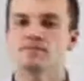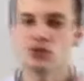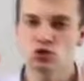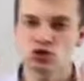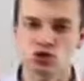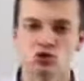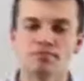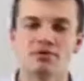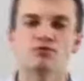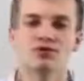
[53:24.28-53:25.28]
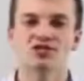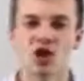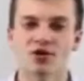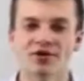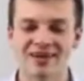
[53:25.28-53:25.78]
Again, you should be
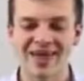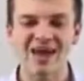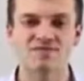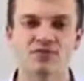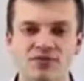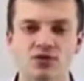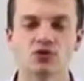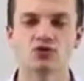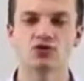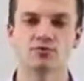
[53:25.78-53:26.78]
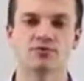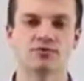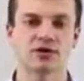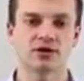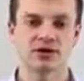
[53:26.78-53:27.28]
retargeting. Everything you do
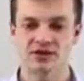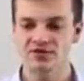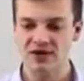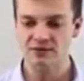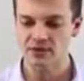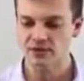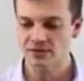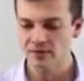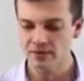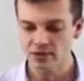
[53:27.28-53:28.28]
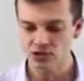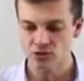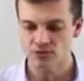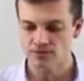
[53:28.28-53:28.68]
should be retargeting. In fact, I'm gonna